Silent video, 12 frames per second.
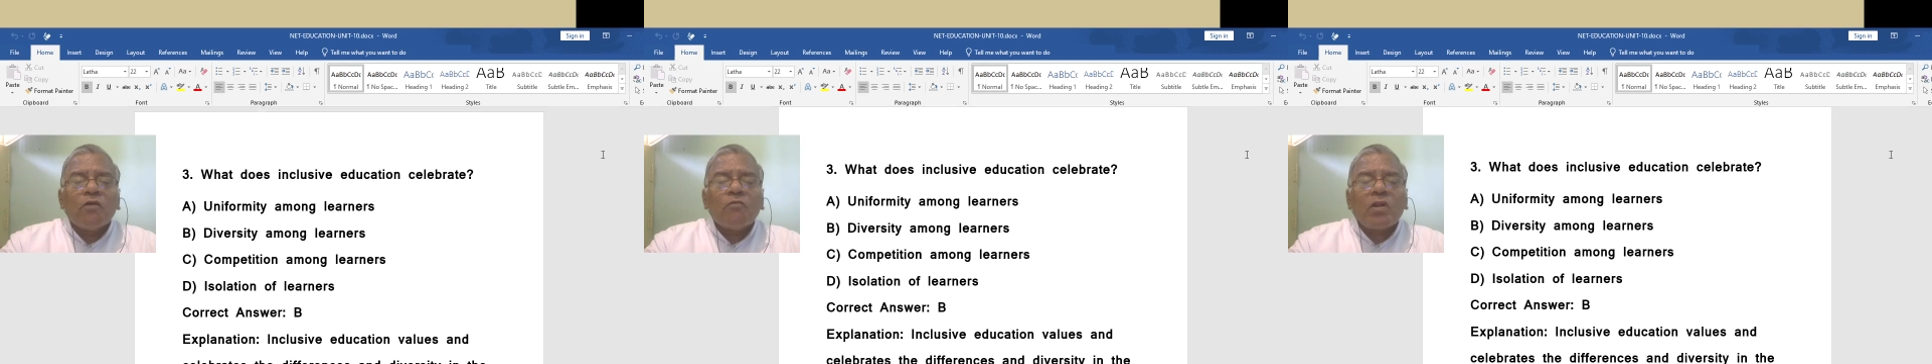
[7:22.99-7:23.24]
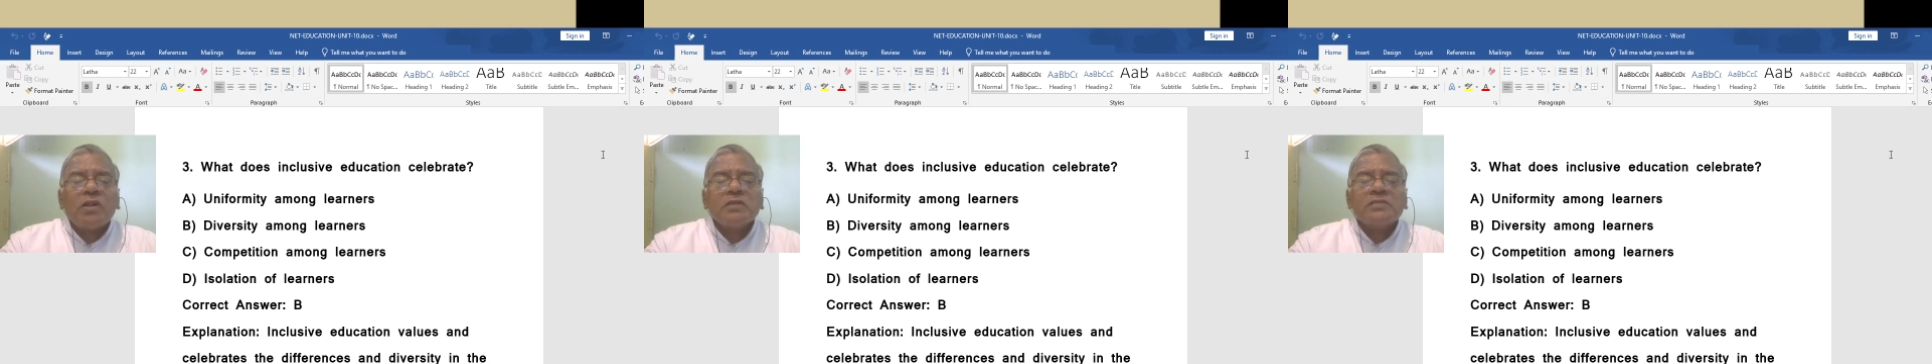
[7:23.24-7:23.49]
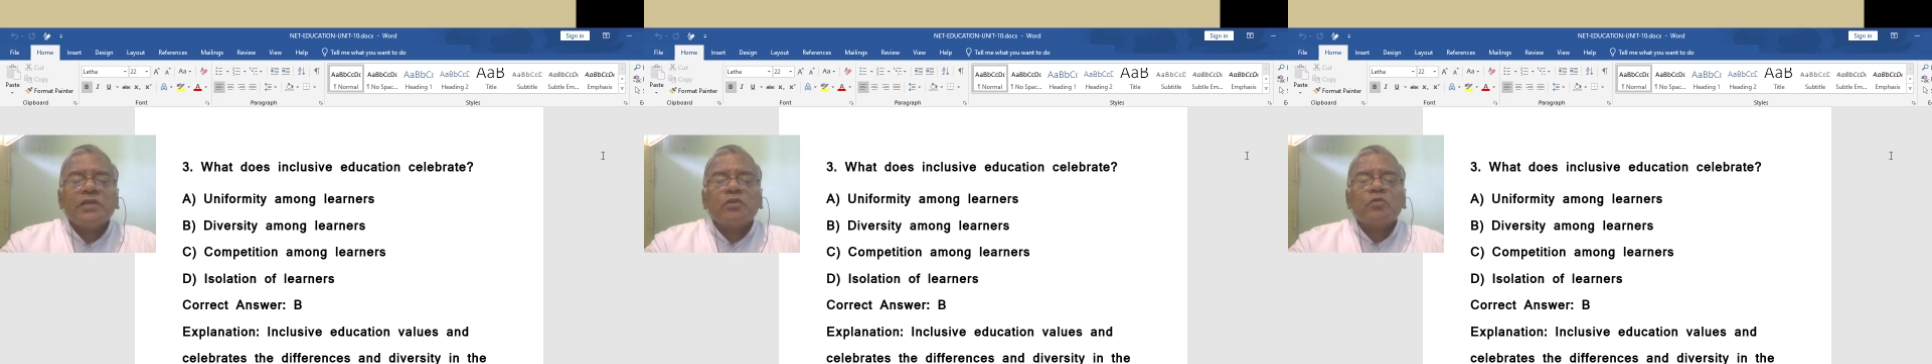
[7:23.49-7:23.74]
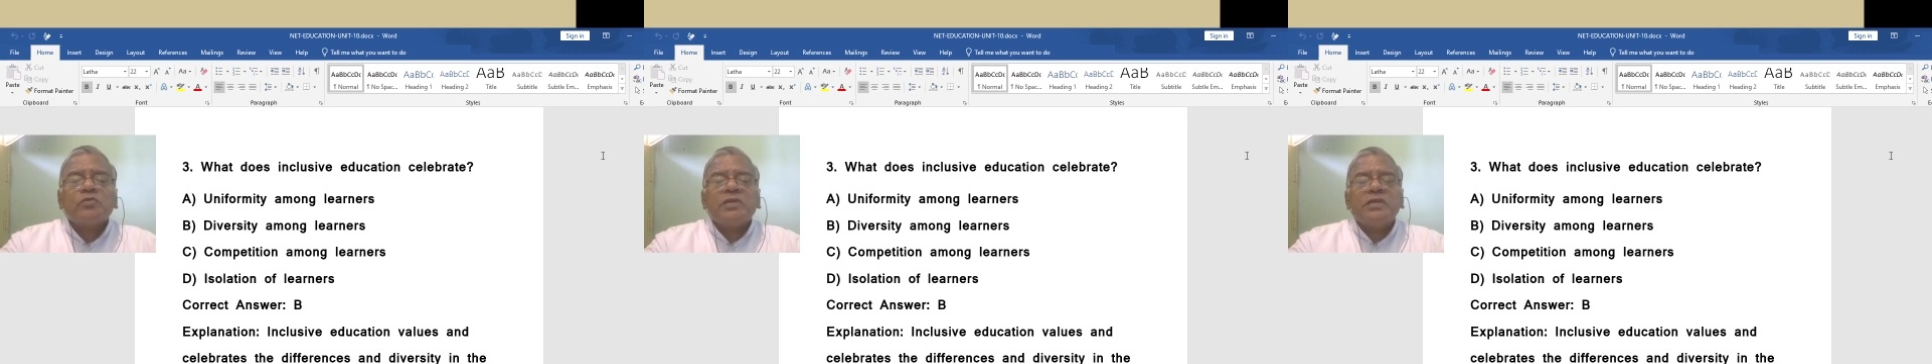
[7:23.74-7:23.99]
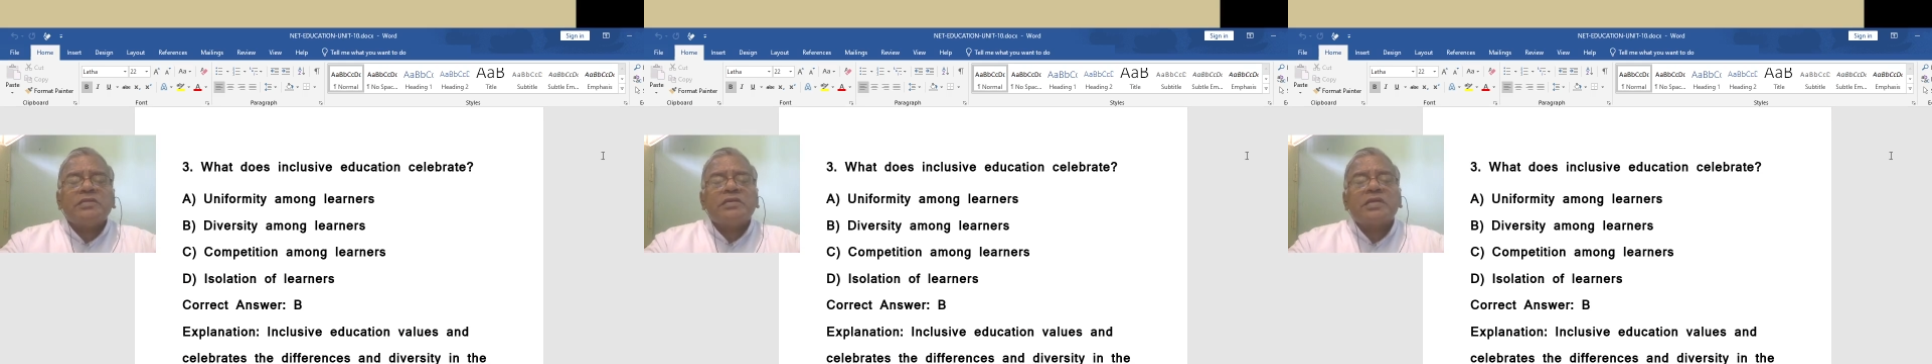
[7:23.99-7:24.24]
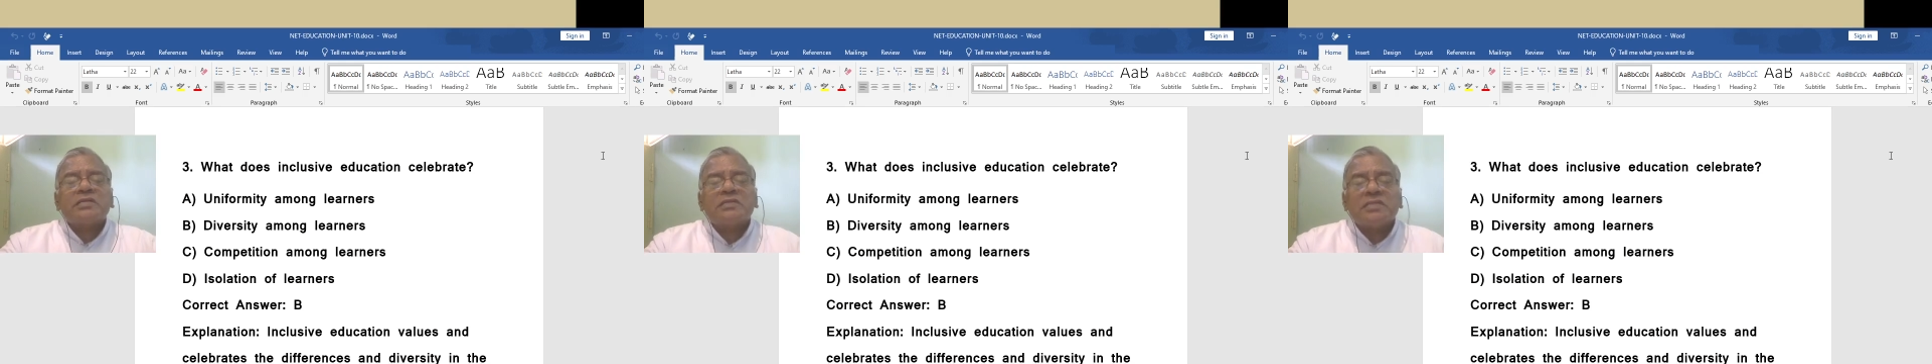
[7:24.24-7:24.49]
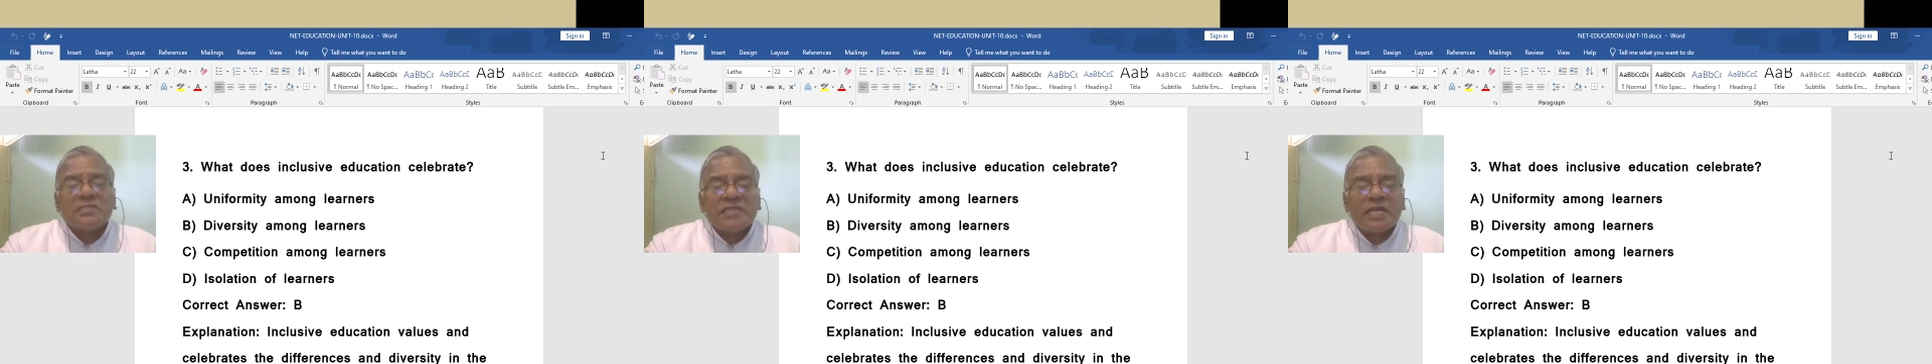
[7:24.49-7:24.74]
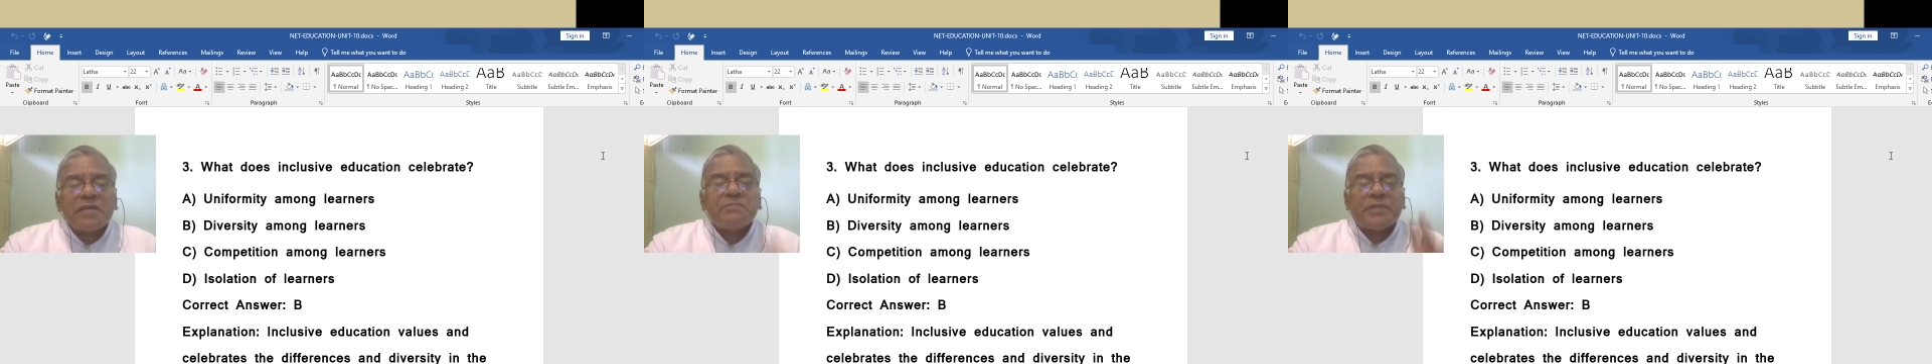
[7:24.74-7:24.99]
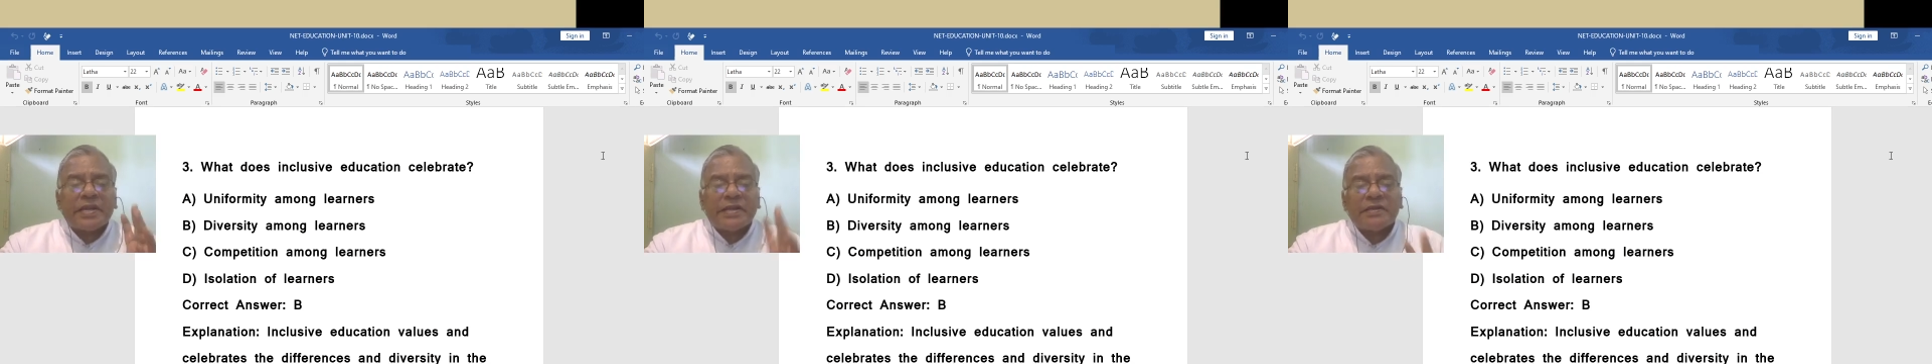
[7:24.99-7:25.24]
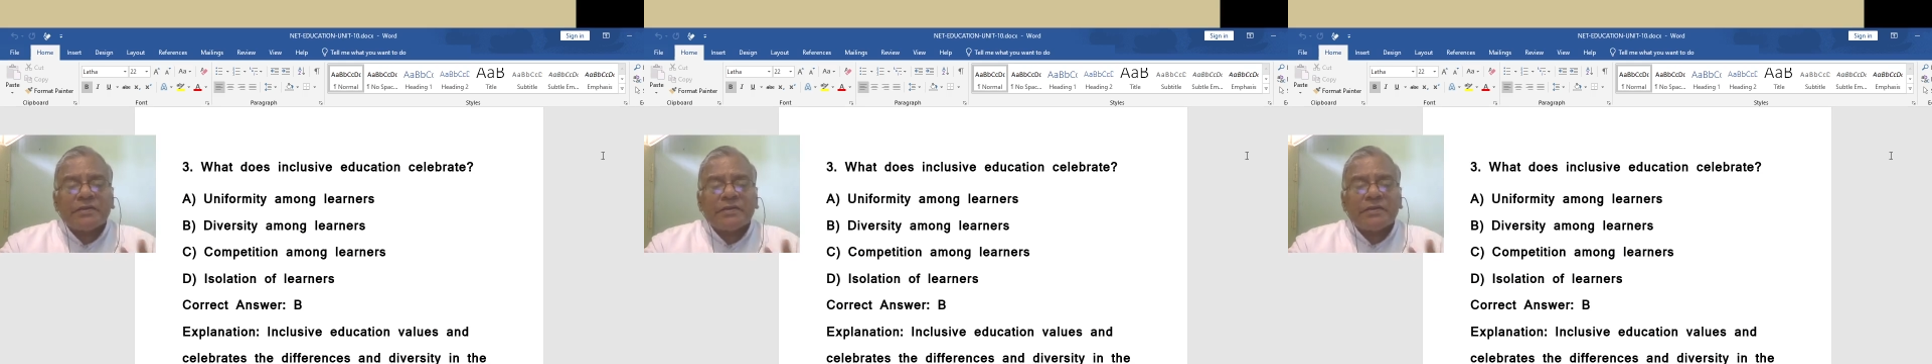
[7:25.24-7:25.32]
What does inclusive education celebrate?